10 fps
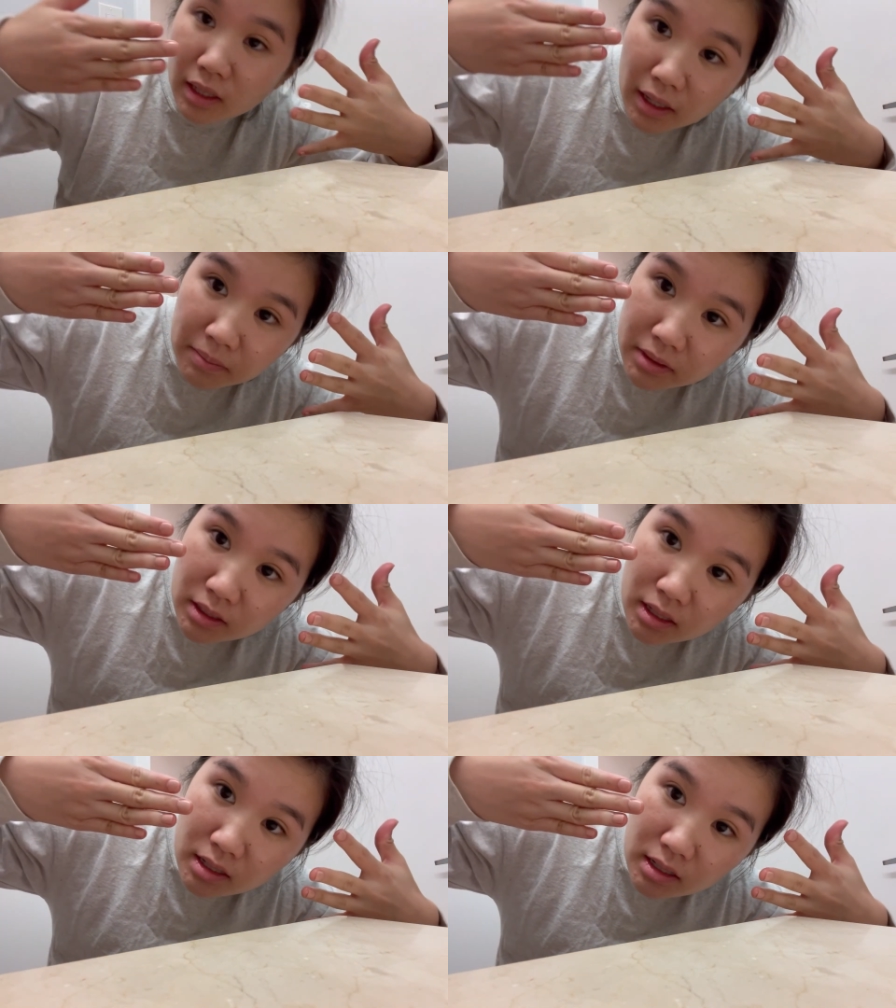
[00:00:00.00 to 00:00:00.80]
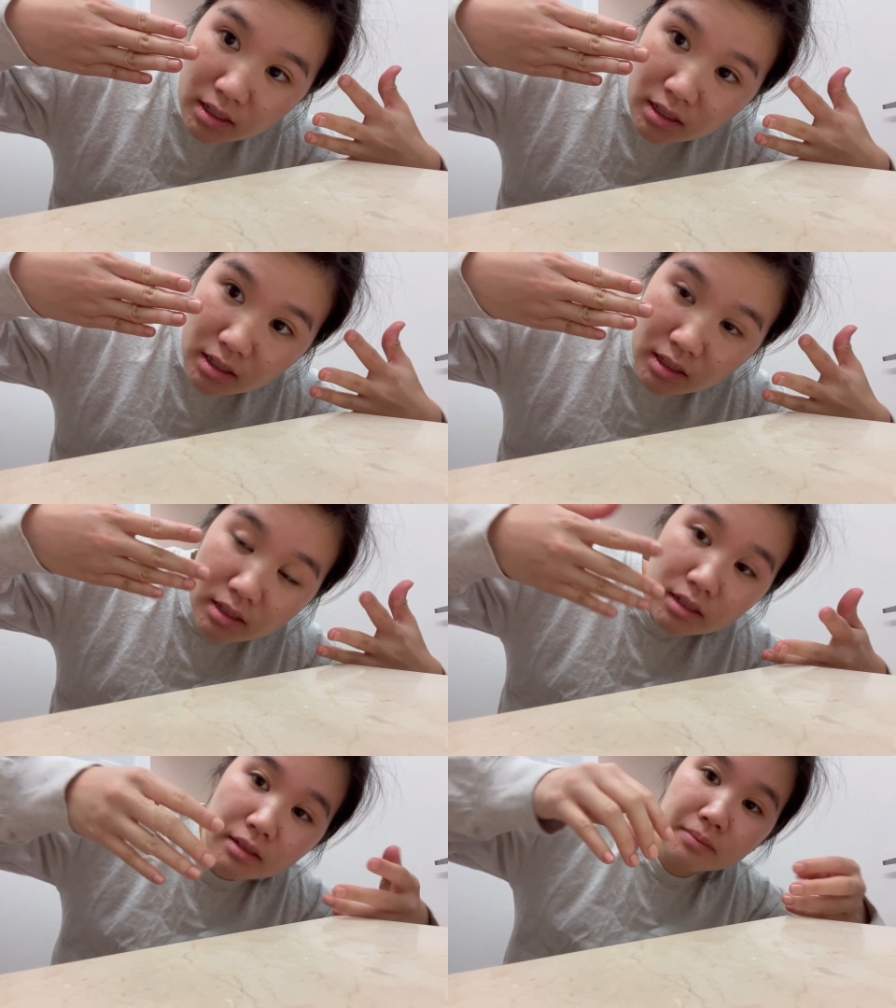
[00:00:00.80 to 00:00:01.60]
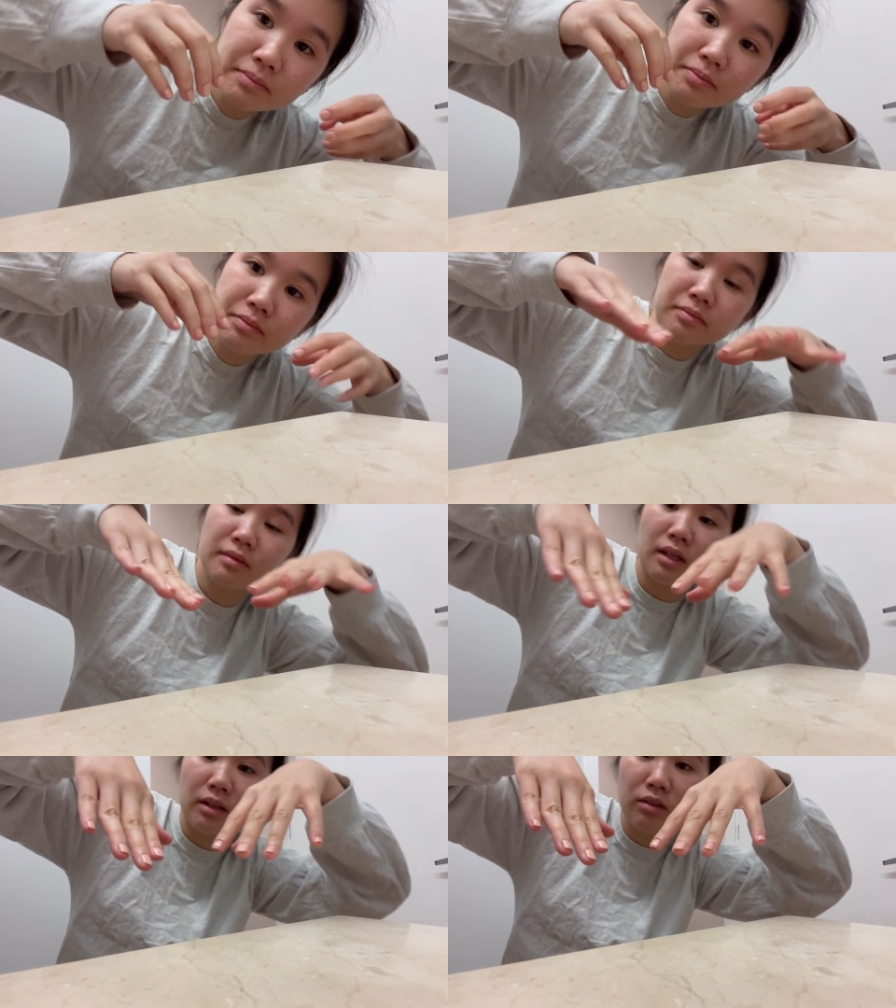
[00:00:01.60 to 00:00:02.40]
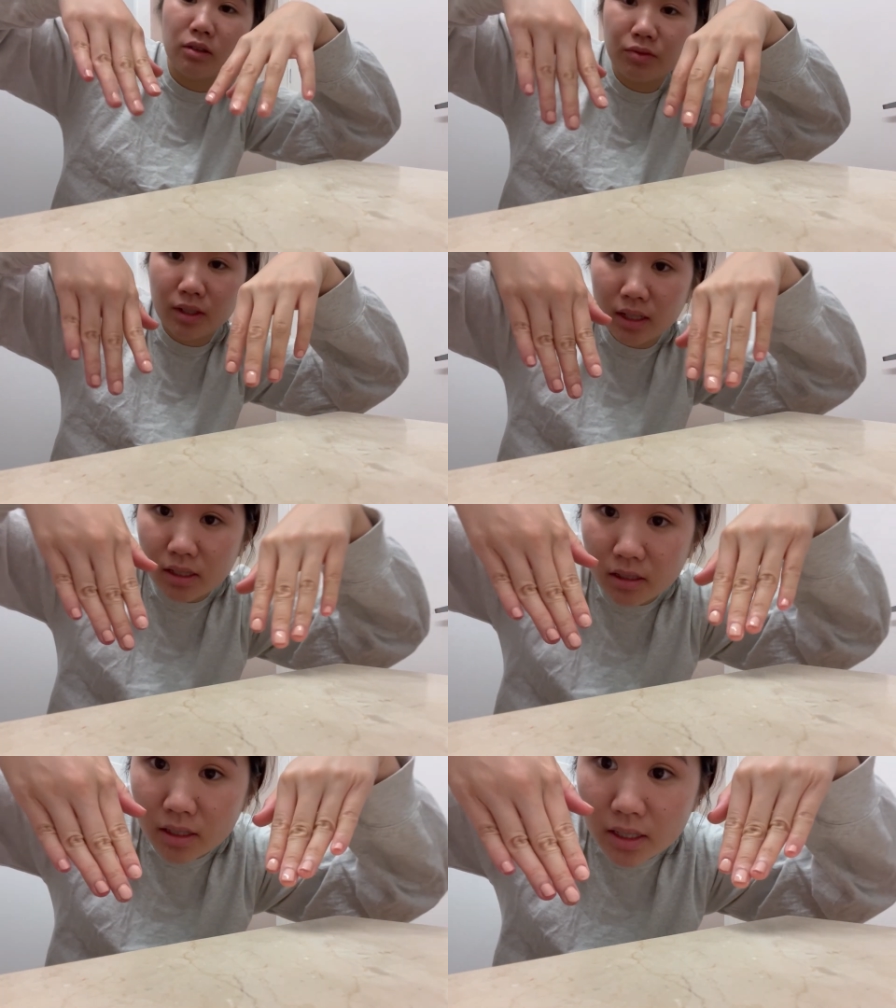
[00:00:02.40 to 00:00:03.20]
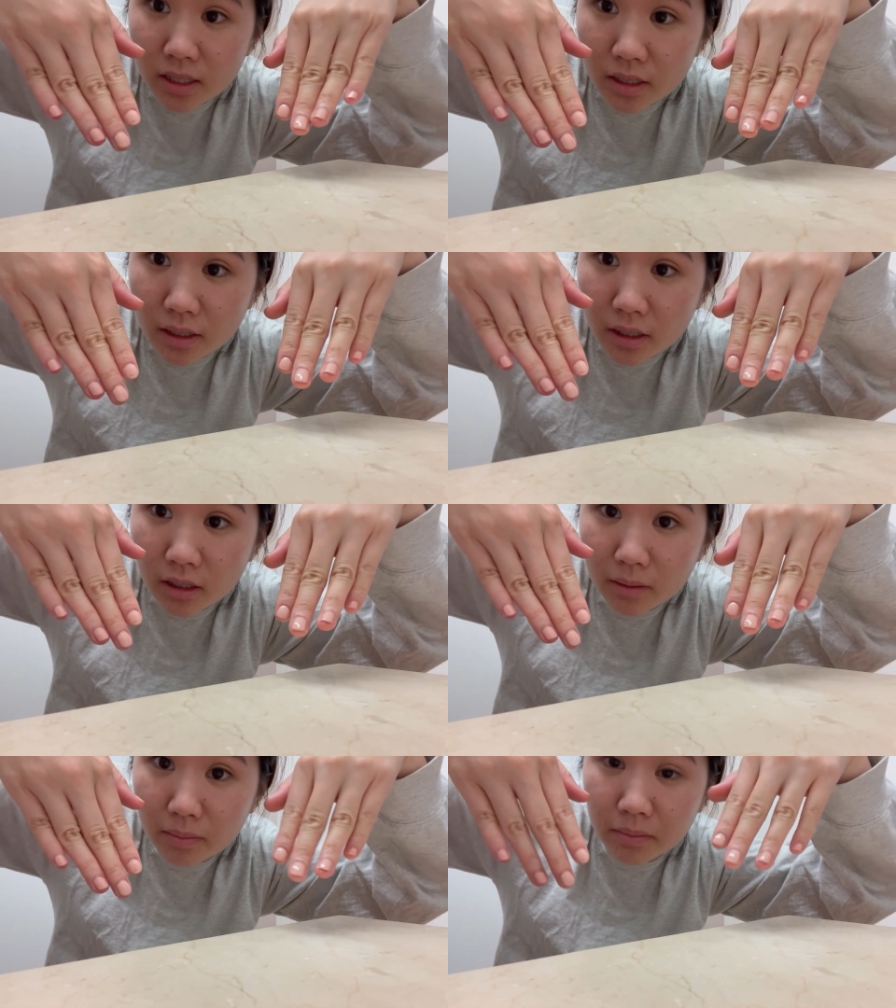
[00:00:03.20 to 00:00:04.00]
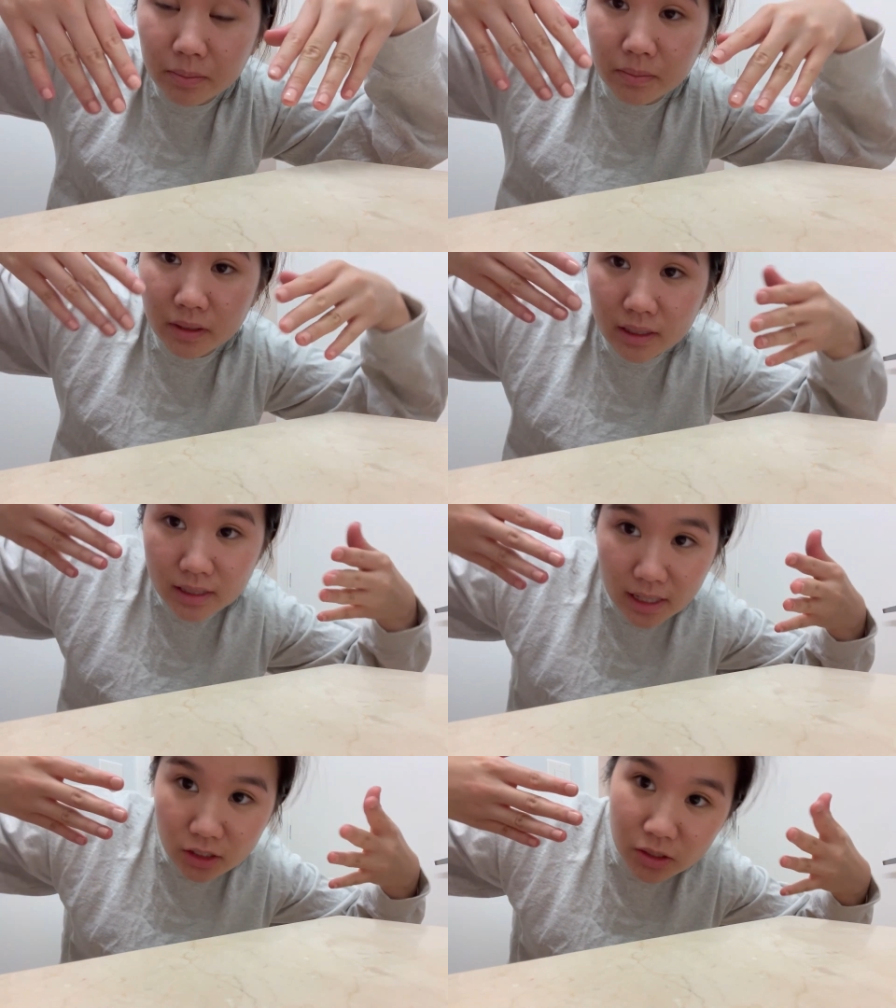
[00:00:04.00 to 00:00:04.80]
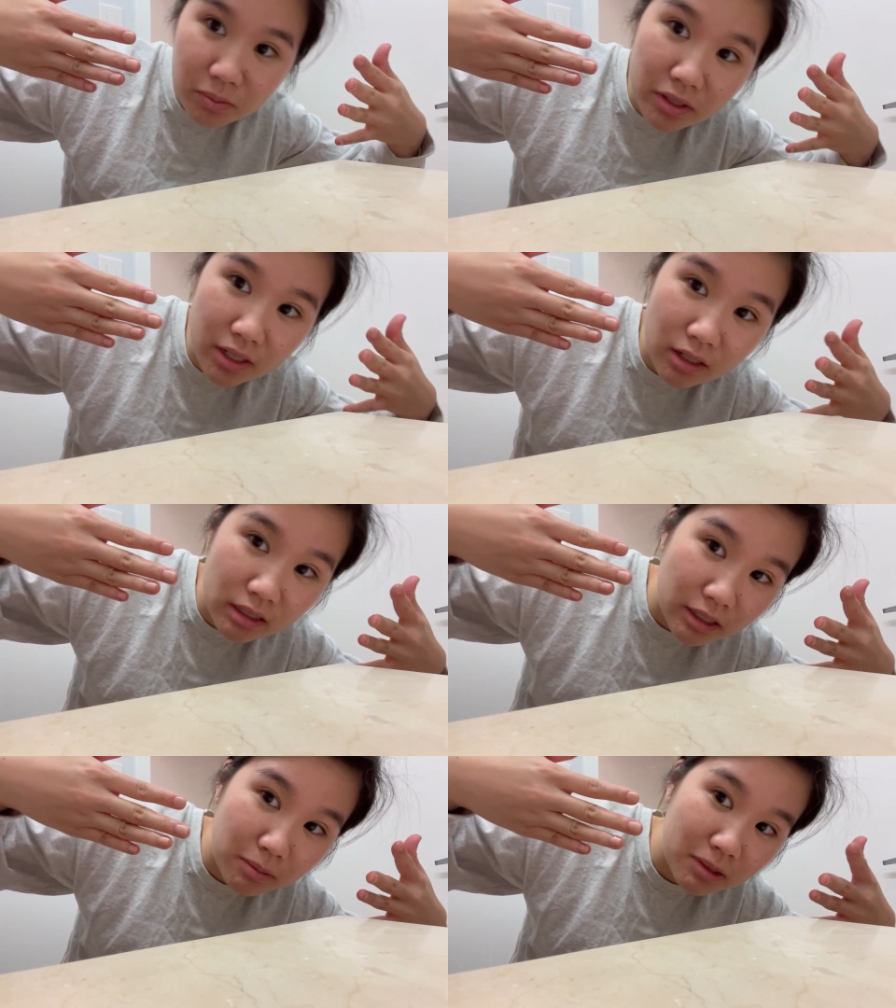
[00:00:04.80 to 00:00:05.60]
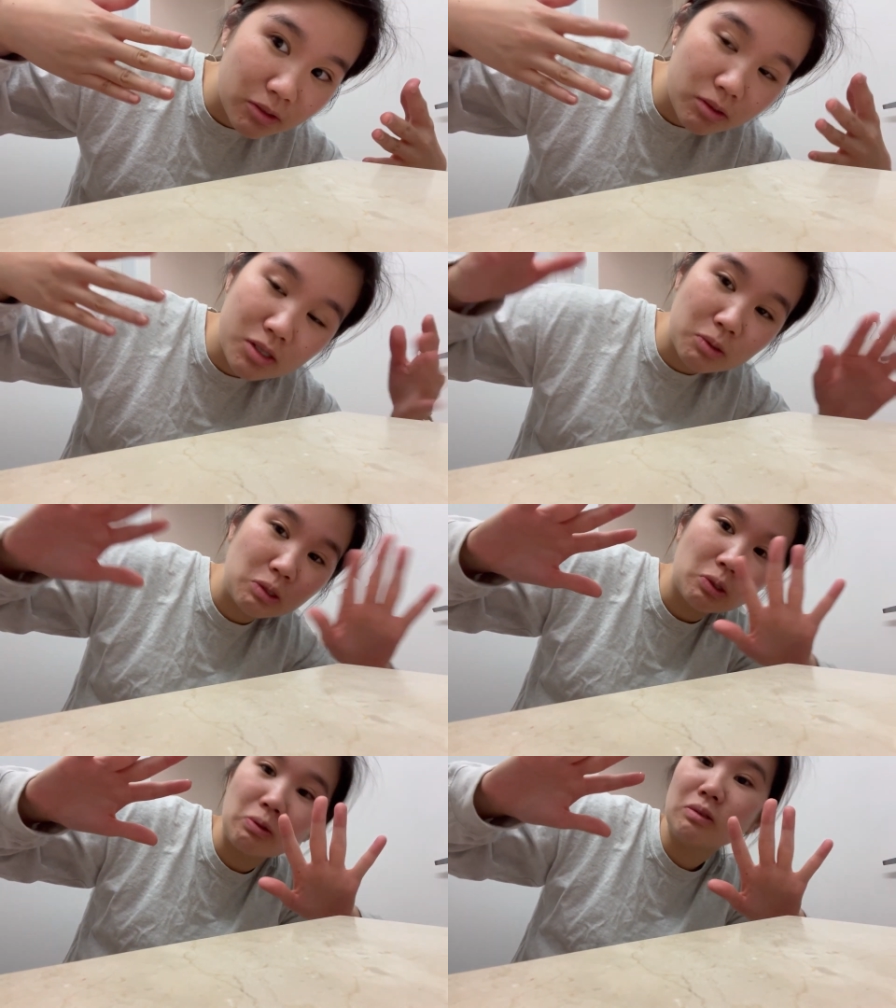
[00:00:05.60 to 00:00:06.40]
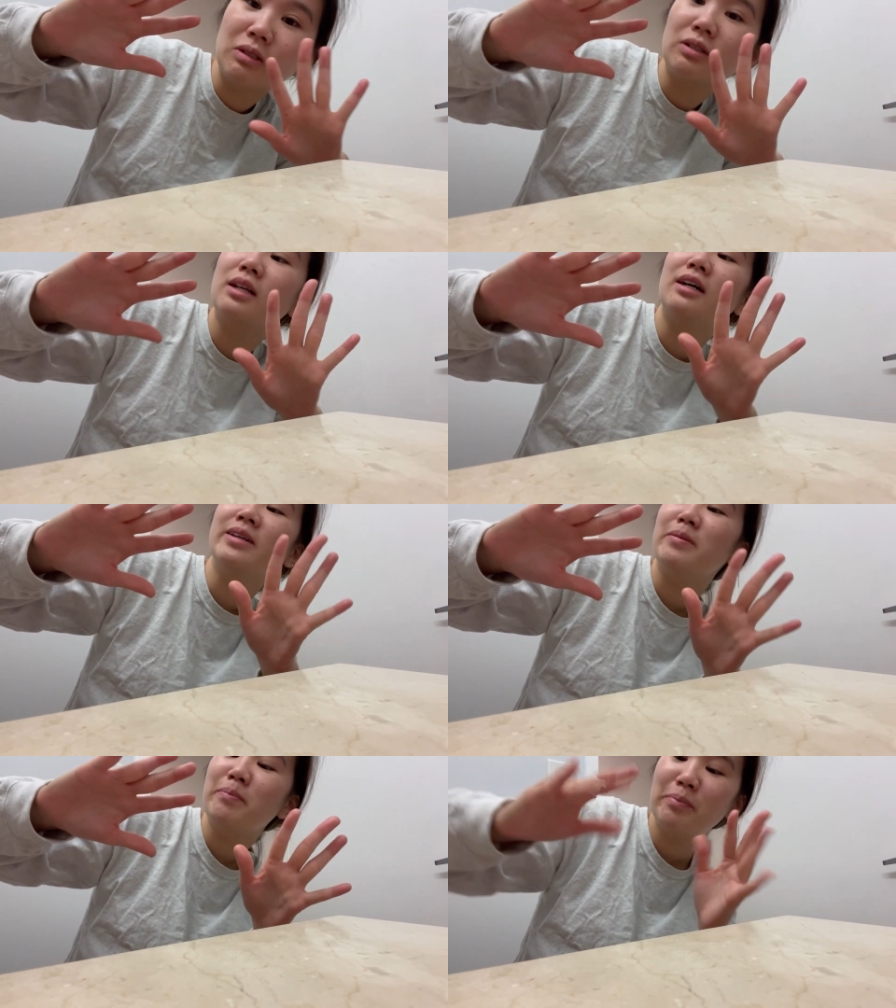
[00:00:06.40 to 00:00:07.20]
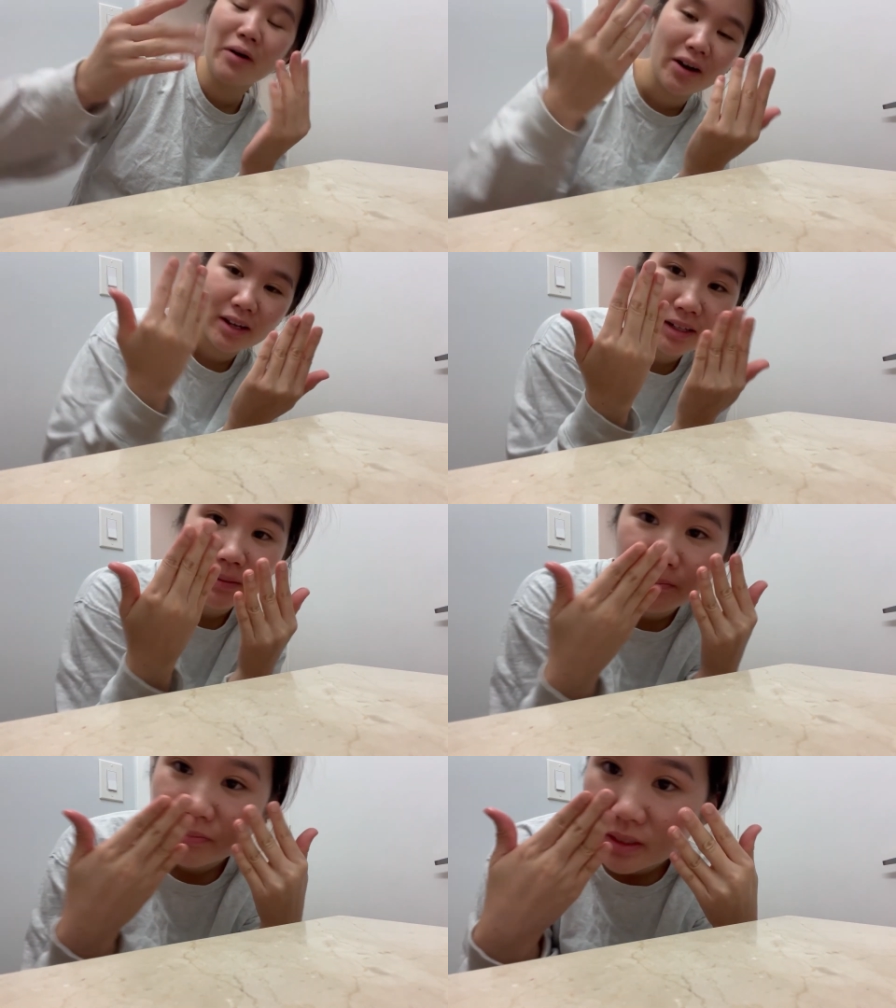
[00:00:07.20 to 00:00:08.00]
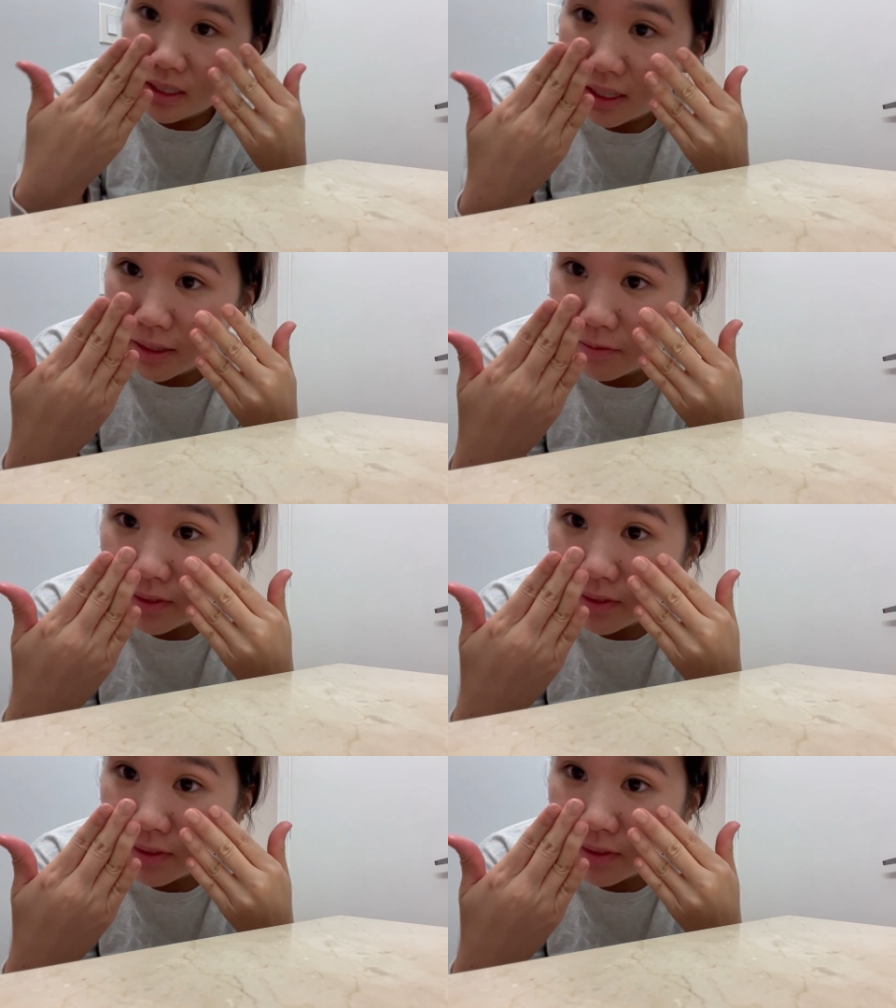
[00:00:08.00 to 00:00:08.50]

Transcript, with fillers: I'm done I don't know if you guys can see it It is actually pretty ugly so don't look at it But I'm